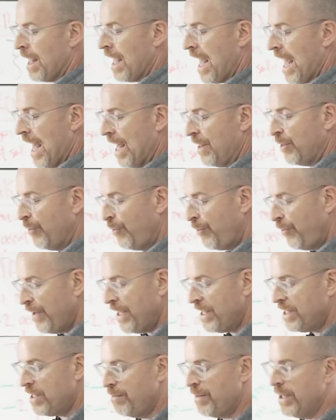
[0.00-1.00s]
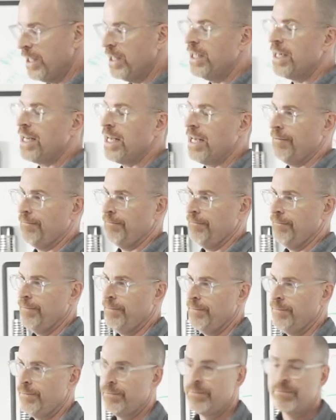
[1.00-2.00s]
And the feasibility
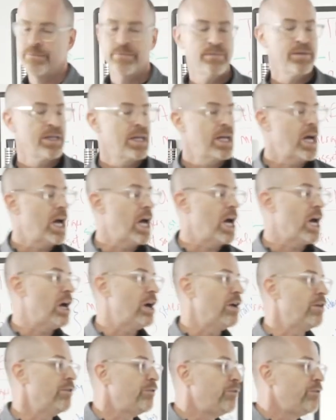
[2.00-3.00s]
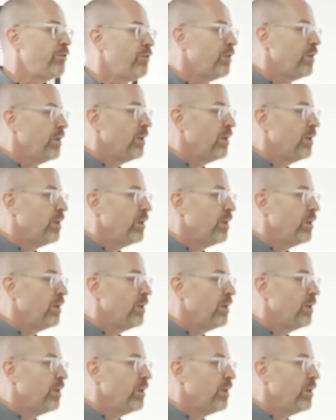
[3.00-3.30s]
of